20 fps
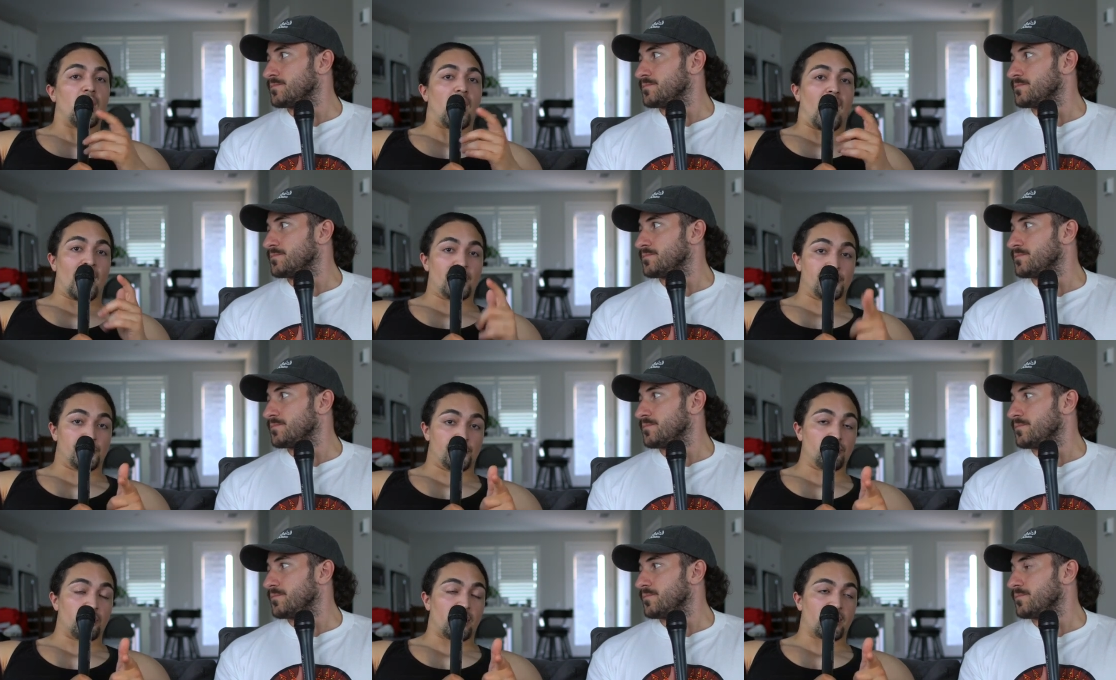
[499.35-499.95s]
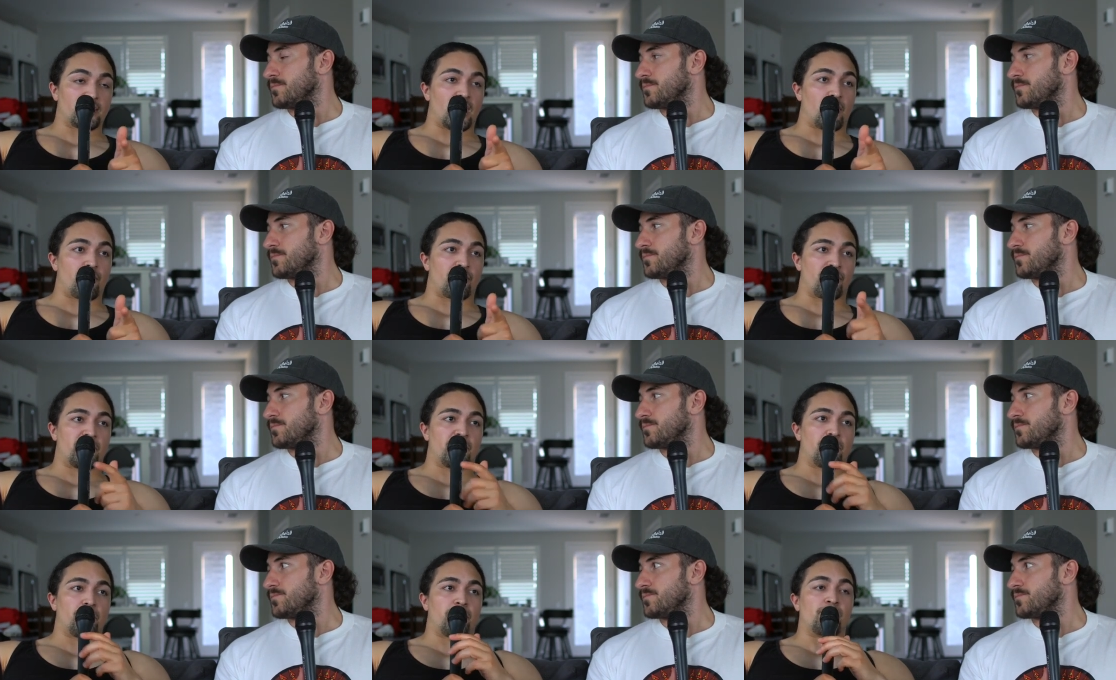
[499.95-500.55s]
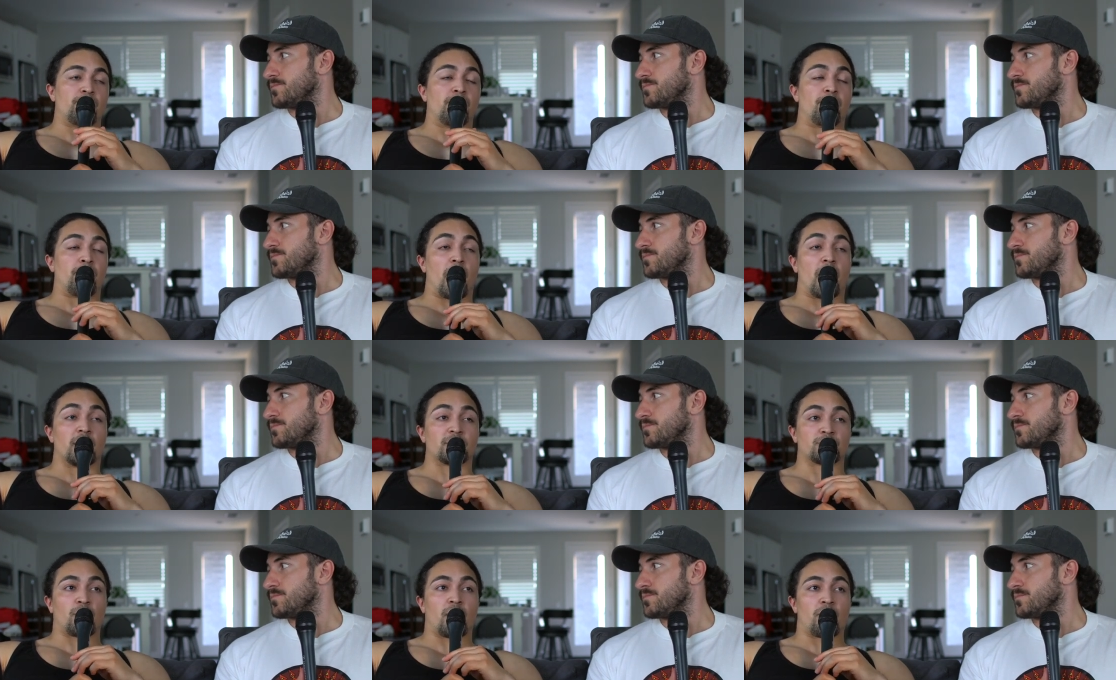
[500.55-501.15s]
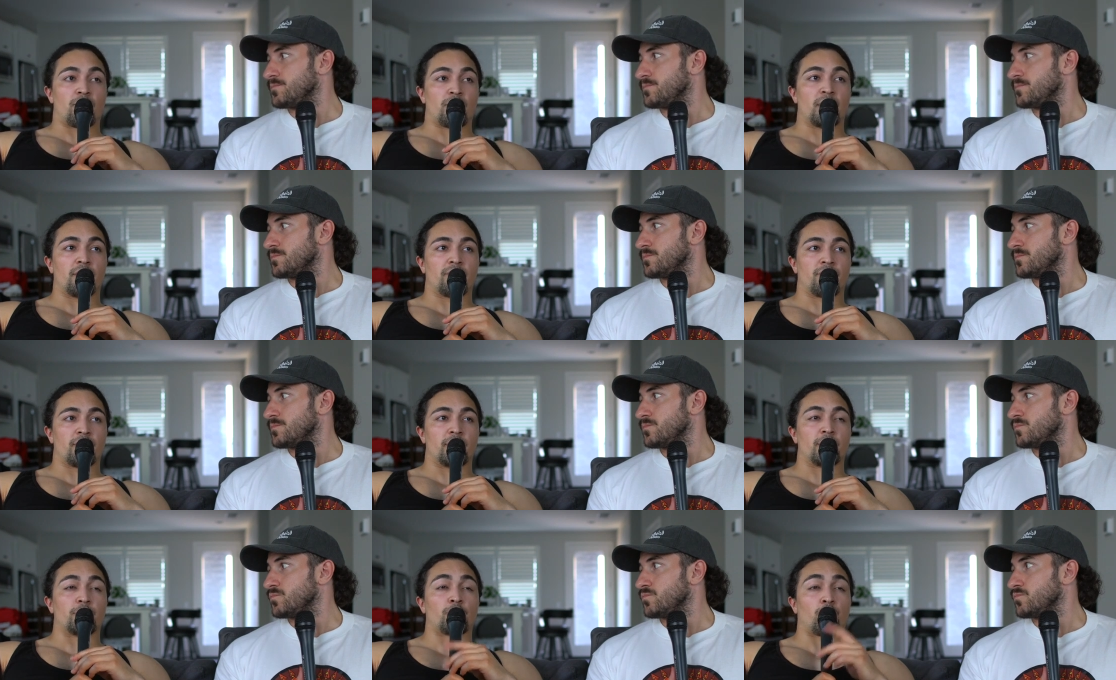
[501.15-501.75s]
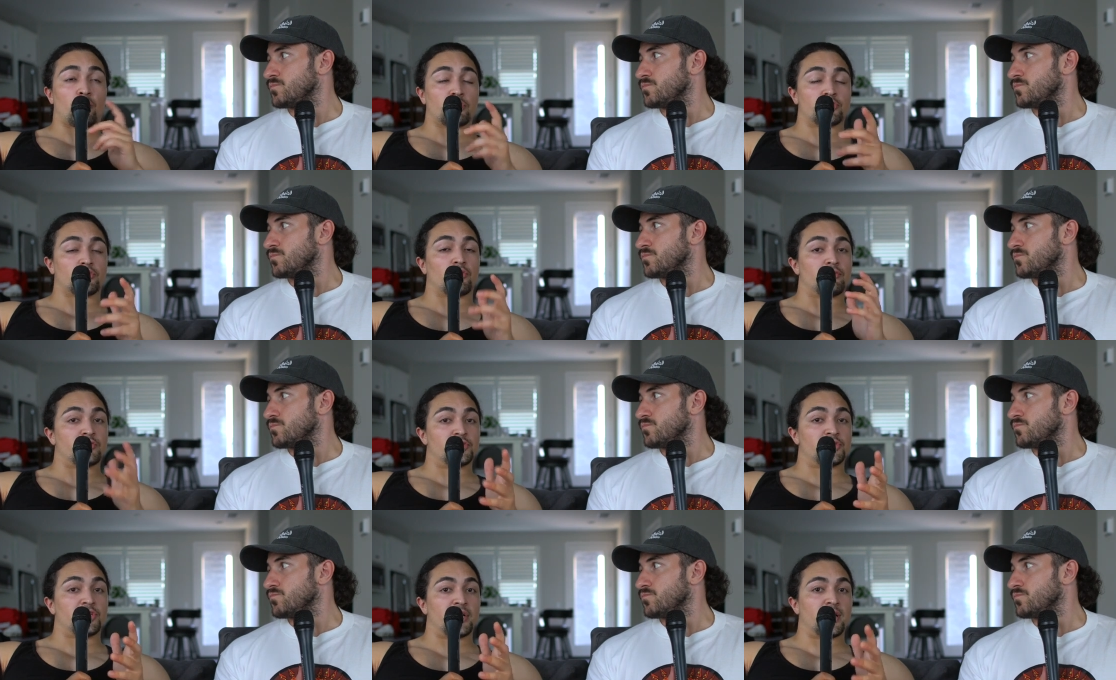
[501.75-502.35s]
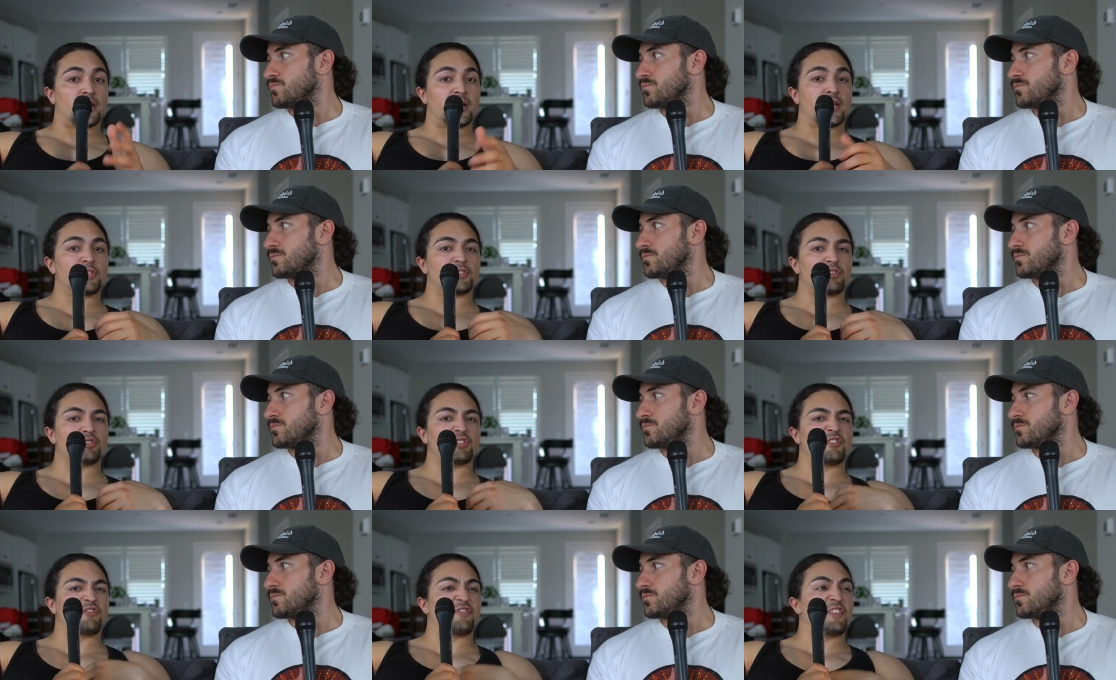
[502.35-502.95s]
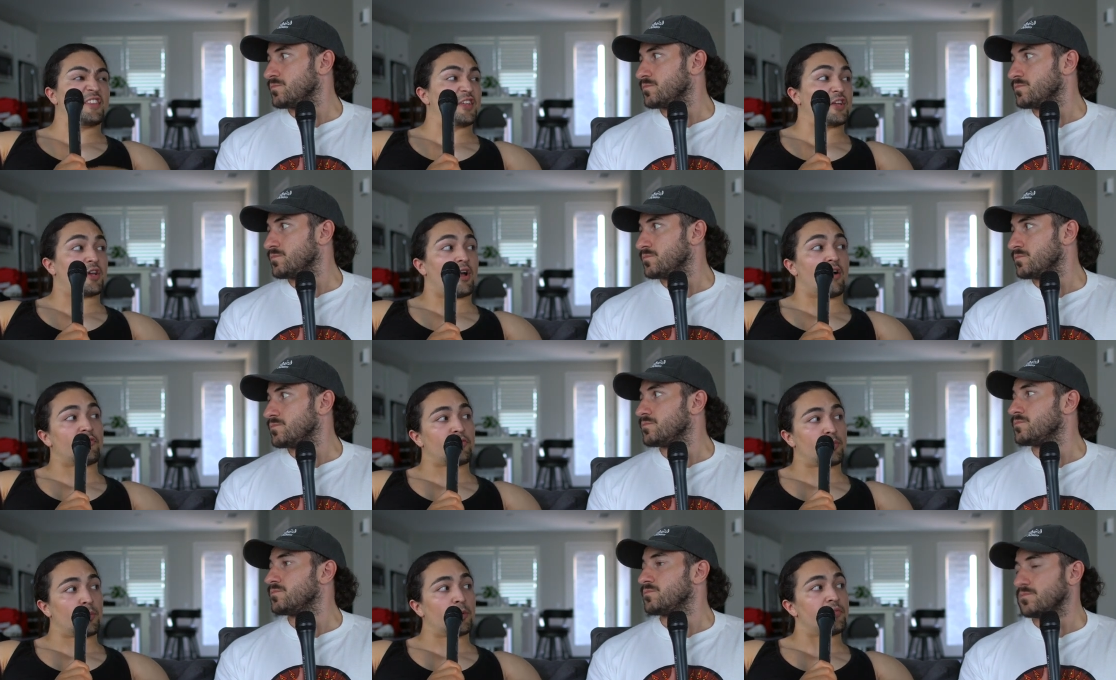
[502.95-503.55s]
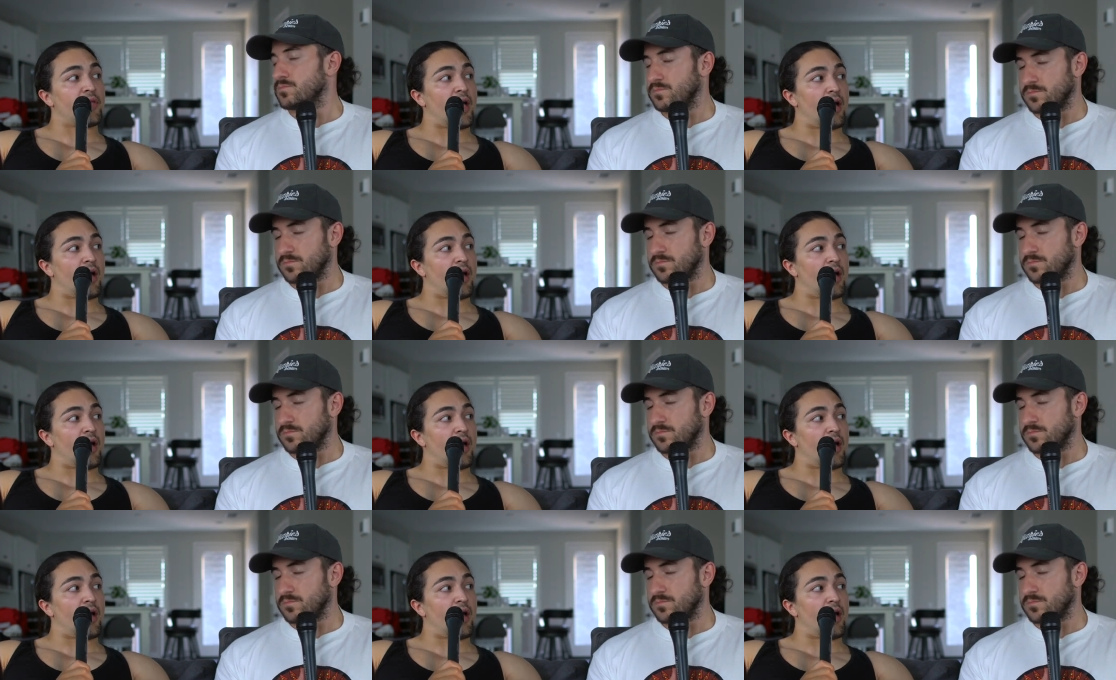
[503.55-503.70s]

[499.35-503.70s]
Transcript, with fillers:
Speaker 1: I do like that breathing Pause squat really for the torso rigidity. So just feeling comfortable